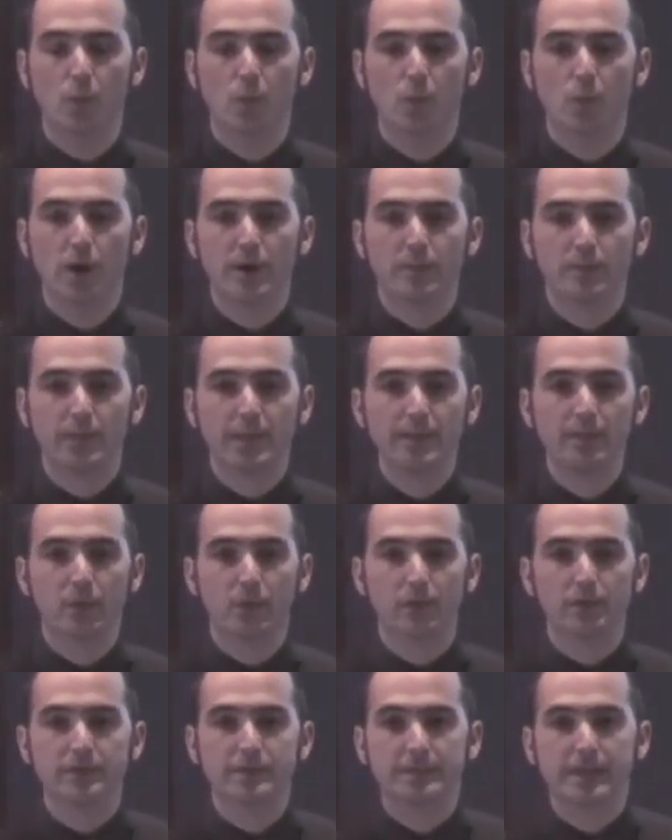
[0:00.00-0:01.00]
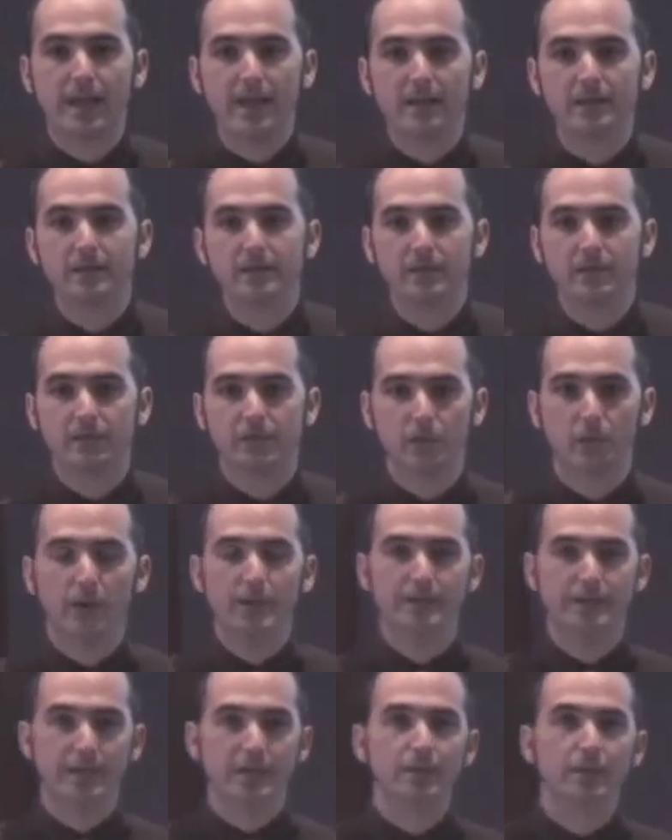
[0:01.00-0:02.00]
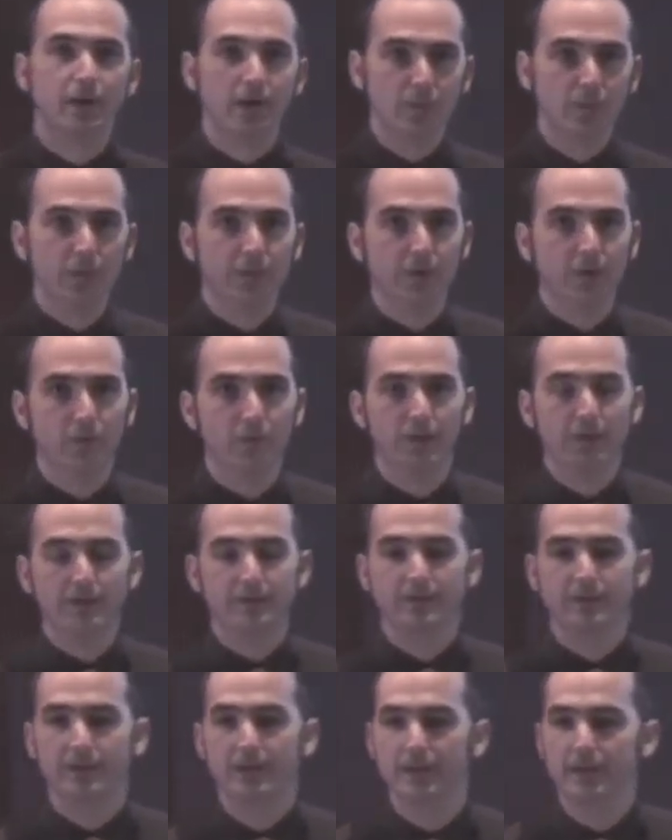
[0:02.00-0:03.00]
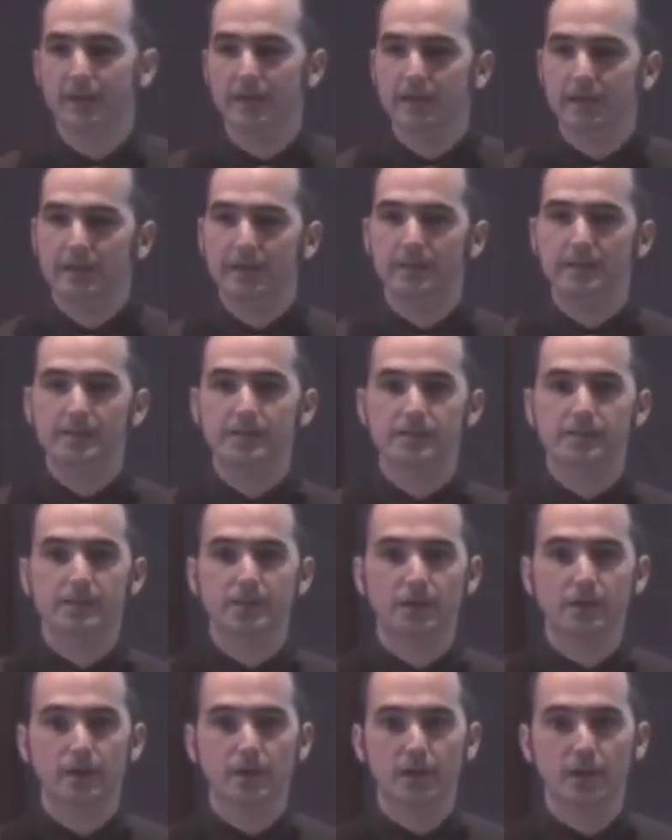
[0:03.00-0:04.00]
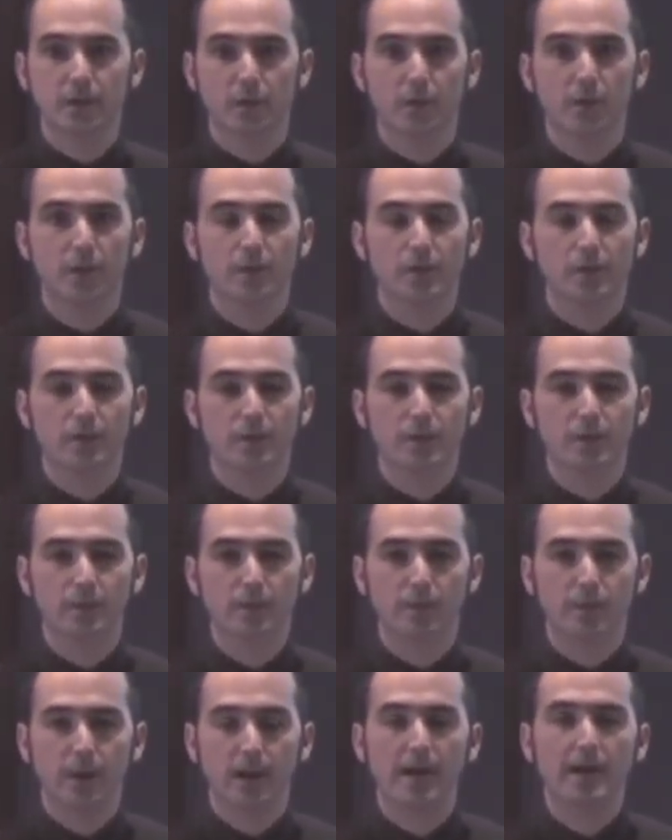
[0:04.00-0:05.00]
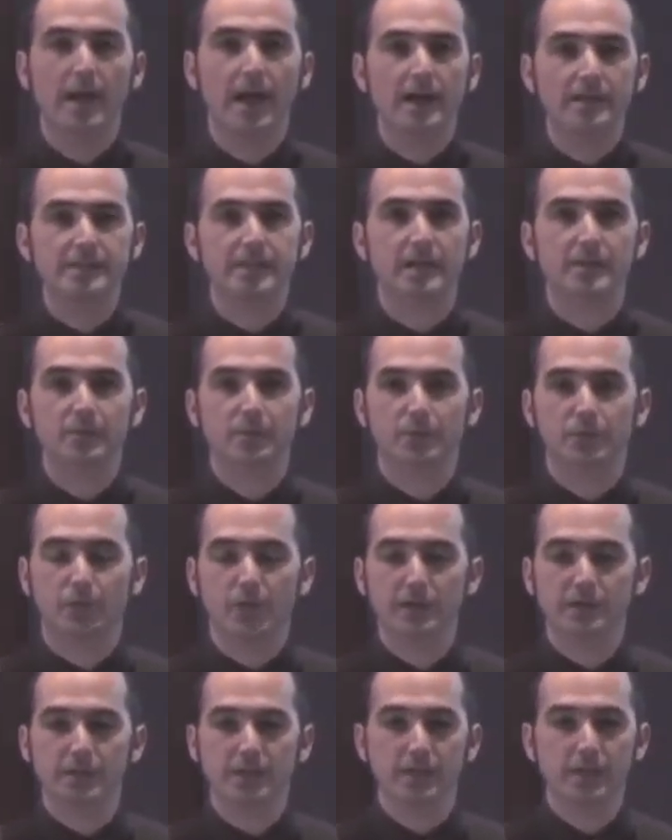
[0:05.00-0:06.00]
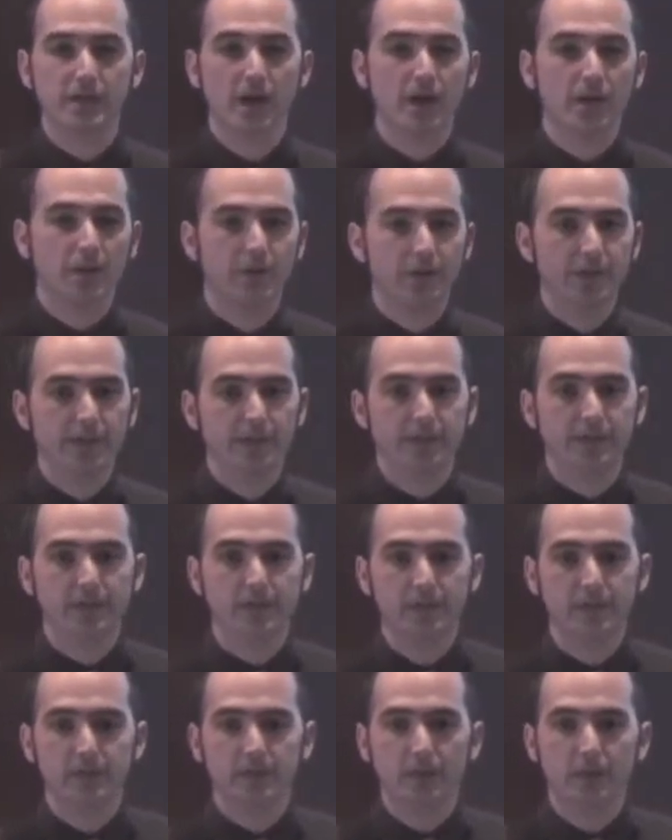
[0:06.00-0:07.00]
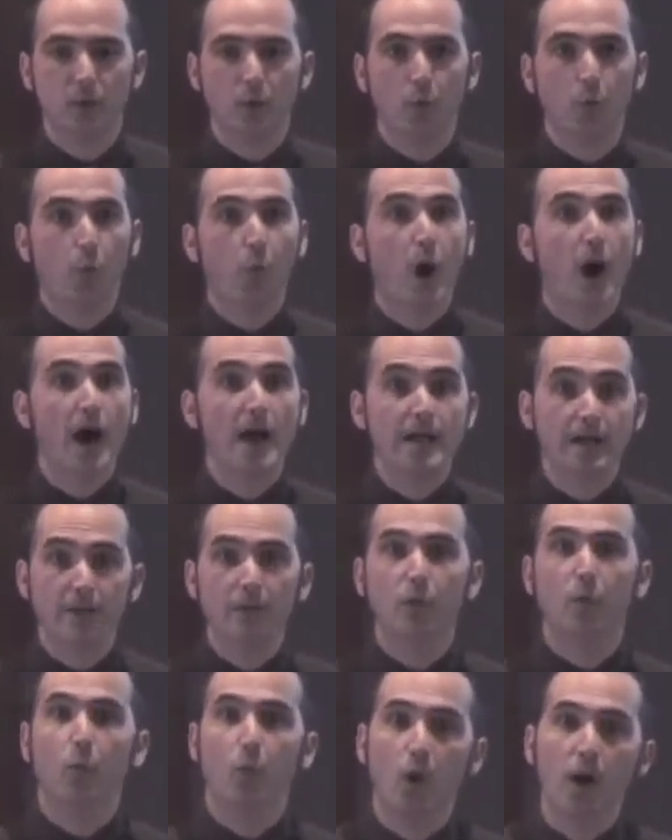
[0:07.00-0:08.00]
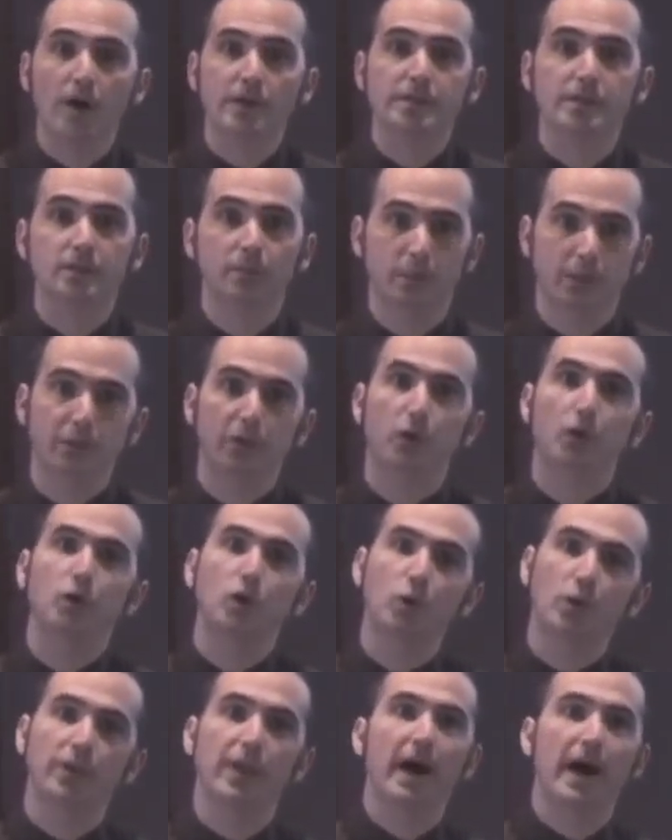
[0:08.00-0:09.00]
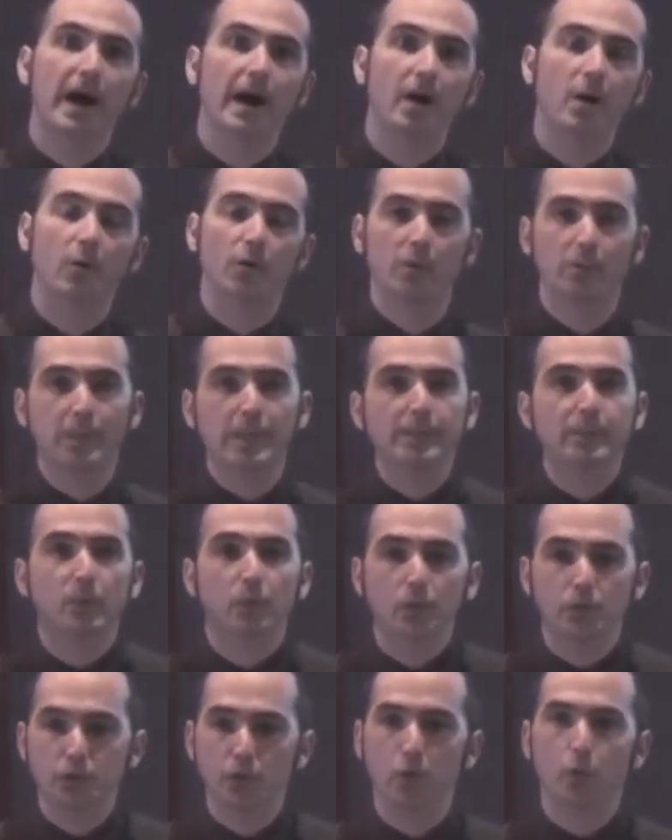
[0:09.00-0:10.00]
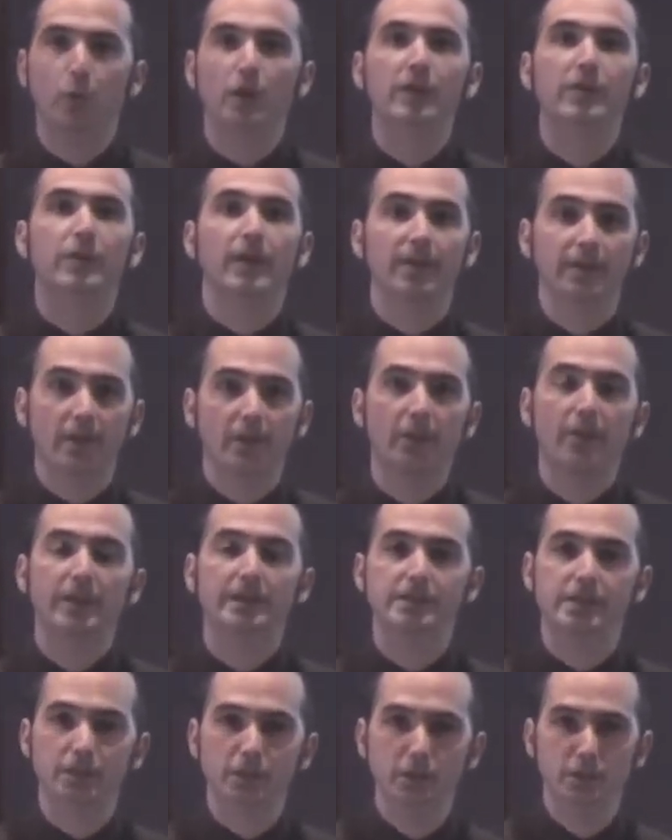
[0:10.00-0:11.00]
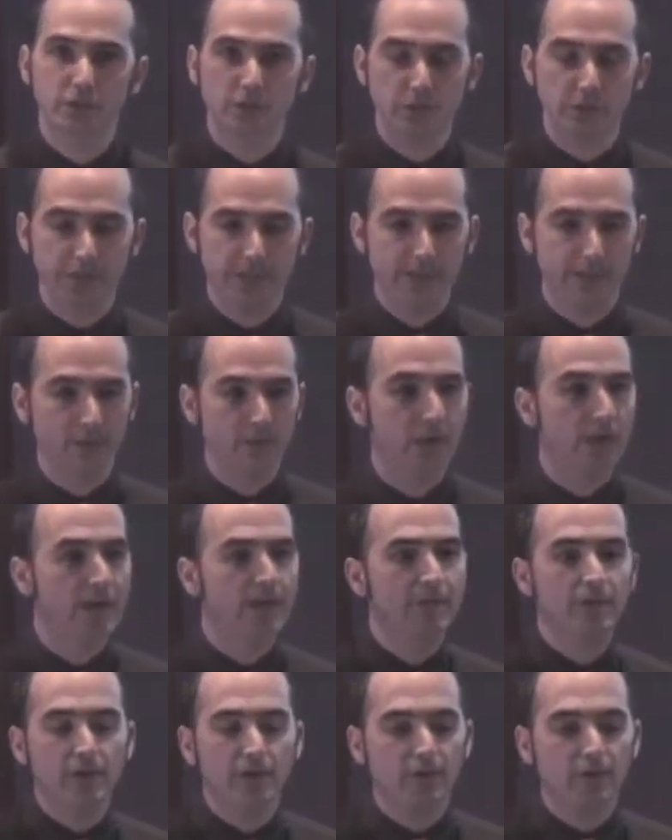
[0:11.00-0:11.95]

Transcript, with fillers: what people tend to identify with their faith is, uh, as I phrase it, not the why and the what, but the who and the how, the people you're with and the things that you do together.